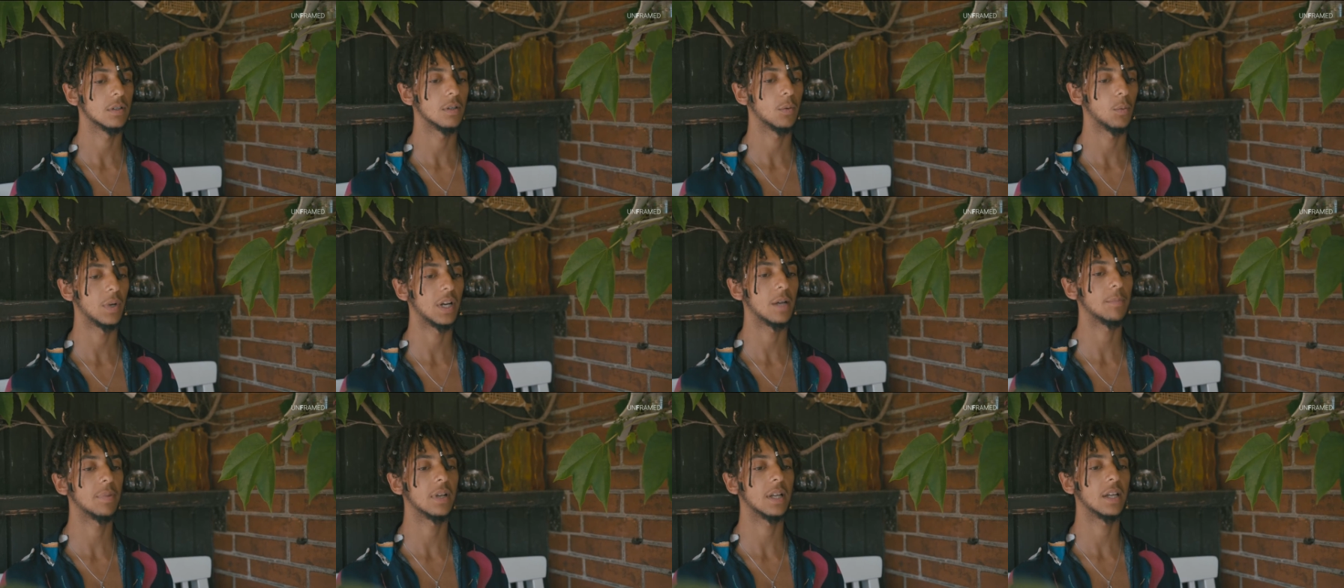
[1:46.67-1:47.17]

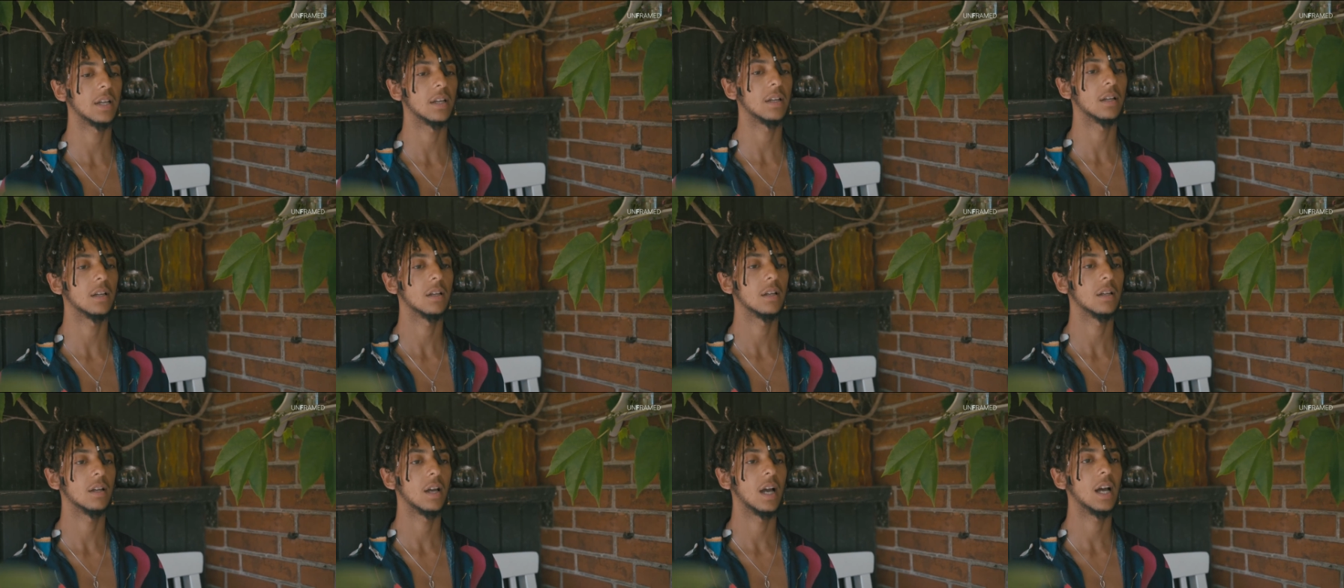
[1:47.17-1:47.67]
when I
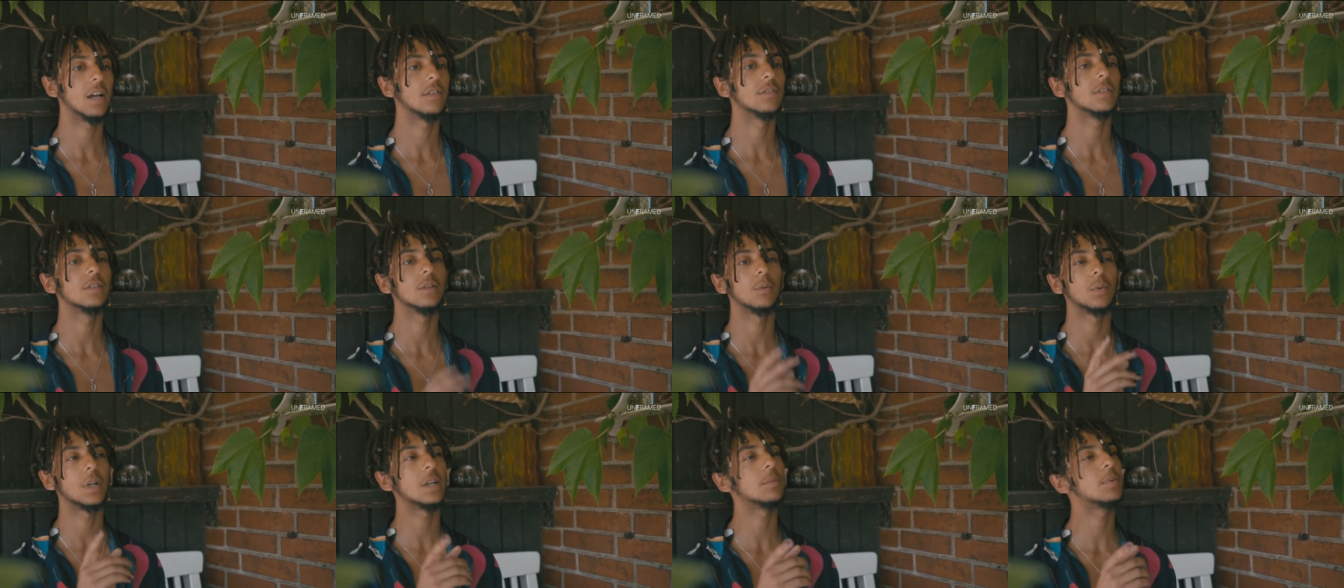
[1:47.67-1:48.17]

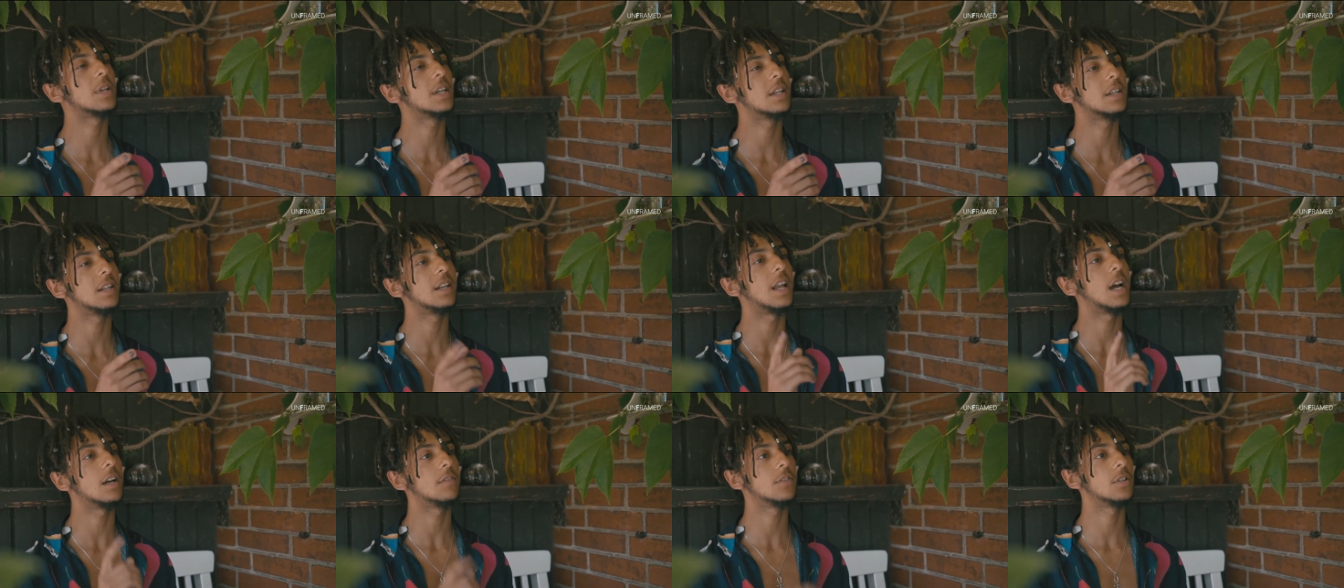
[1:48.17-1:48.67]
play
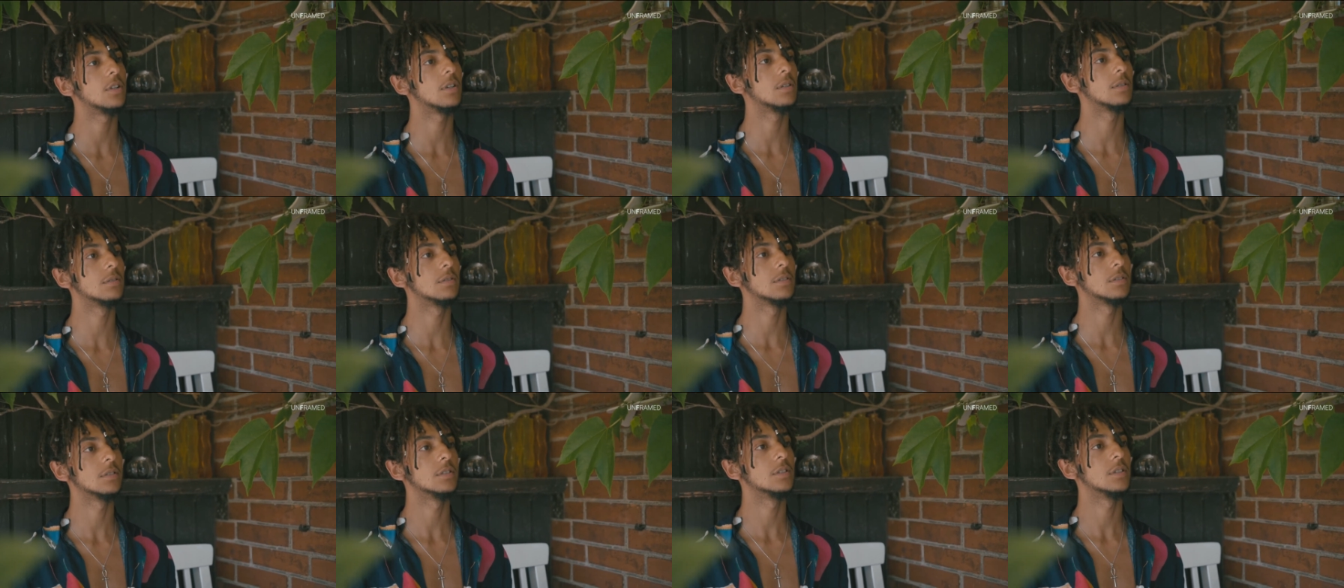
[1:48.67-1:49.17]
live
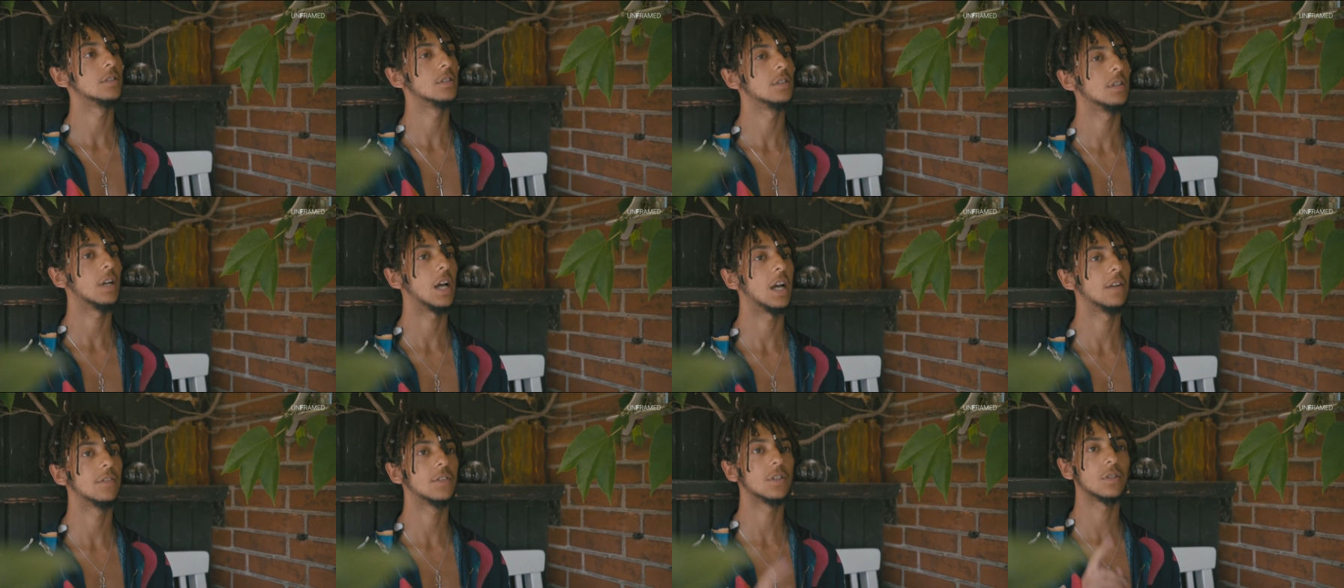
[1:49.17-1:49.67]
shows,
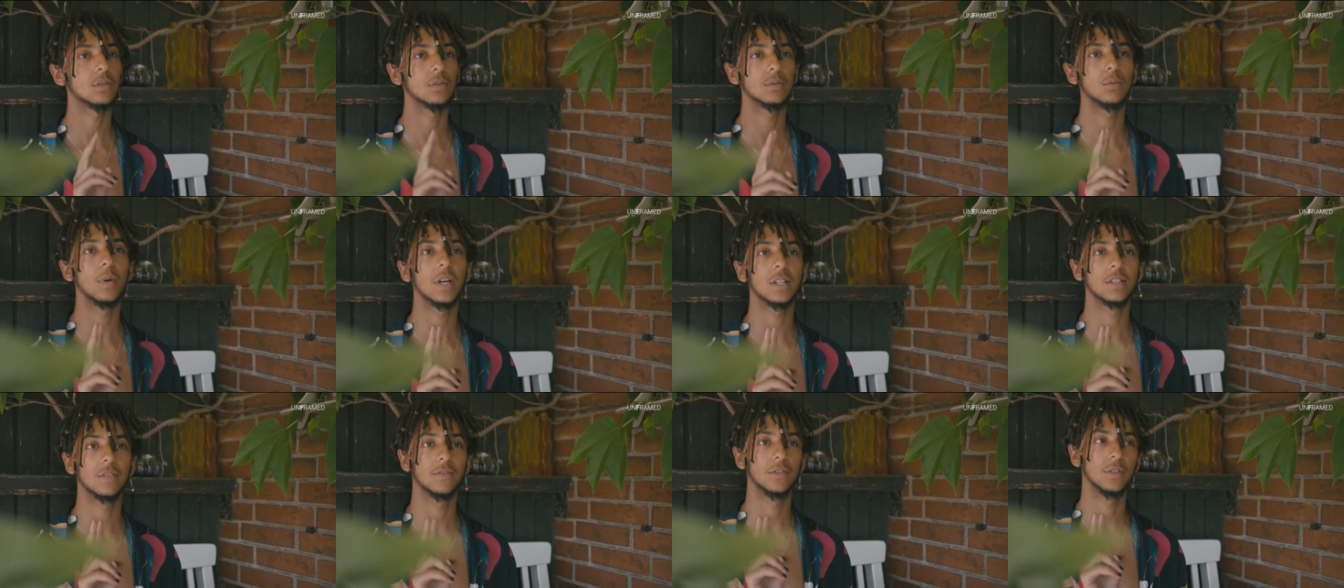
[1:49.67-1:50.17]
I have two
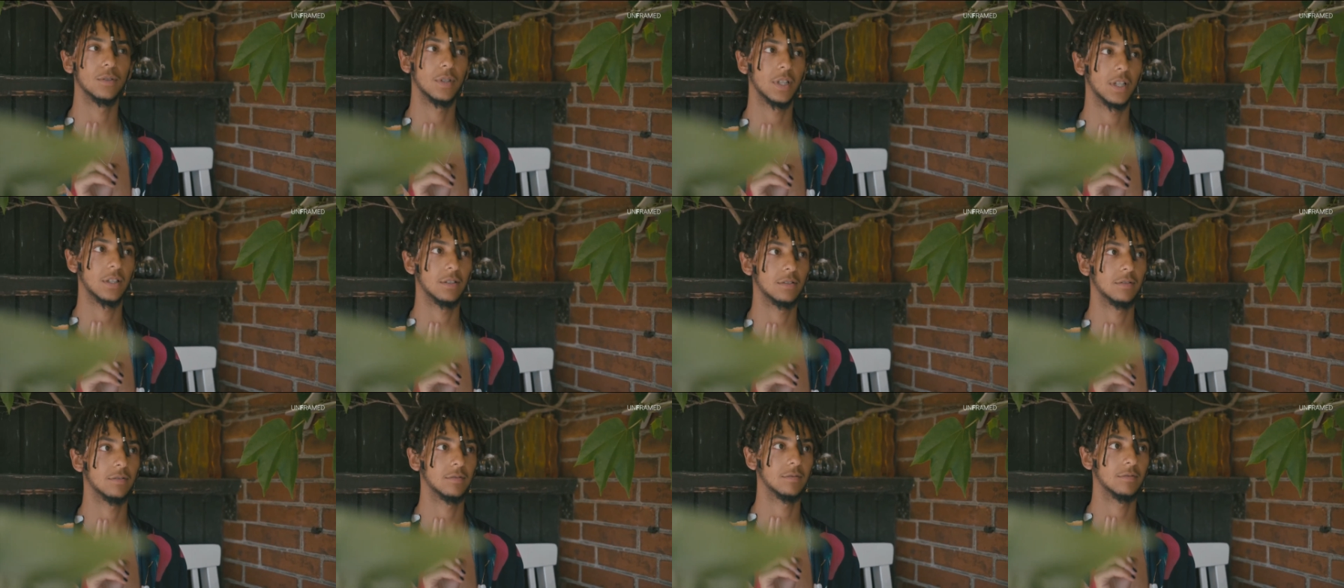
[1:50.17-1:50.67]
ways of doing it: